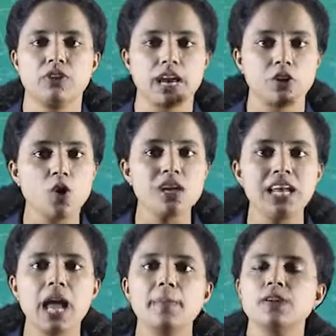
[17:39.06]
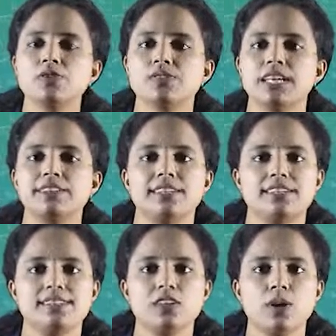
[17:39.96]
are not able to see the
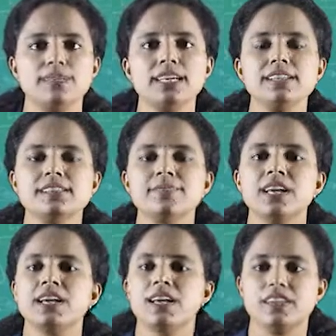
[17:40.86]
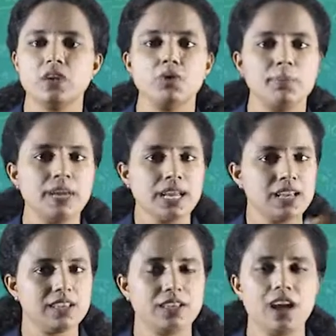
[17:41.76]
distant objects, there will
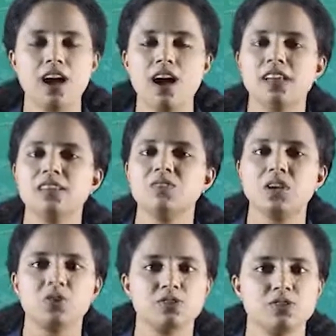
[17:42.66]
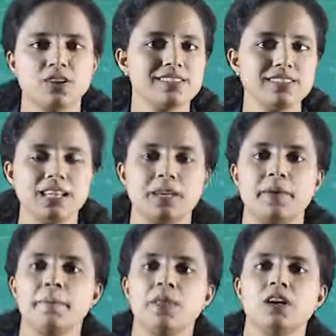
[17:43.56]
be the other way also, isn't
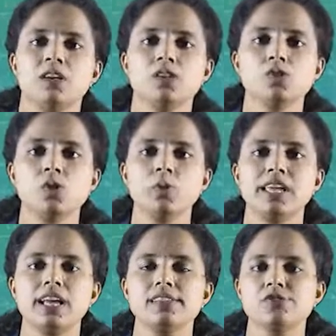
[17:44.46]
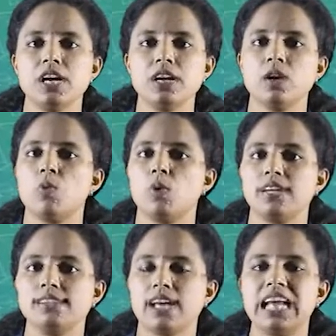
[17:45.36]
it? So we can check
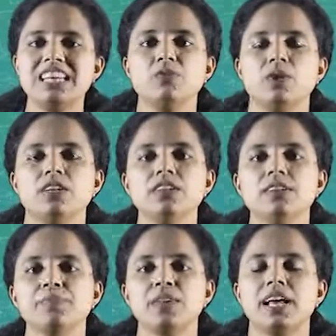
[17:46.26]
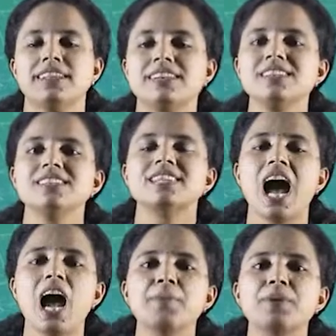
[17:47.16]
what is the other one, that is
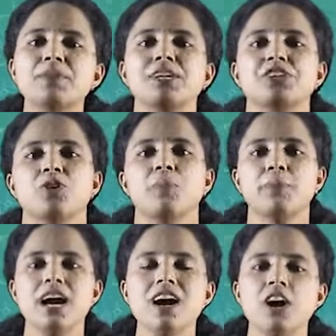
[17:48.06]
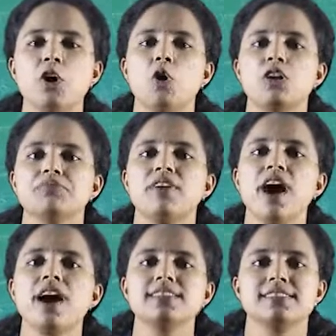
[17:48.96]
hypermetropia or
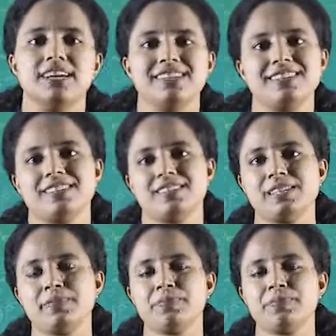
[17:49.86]
farsightedness.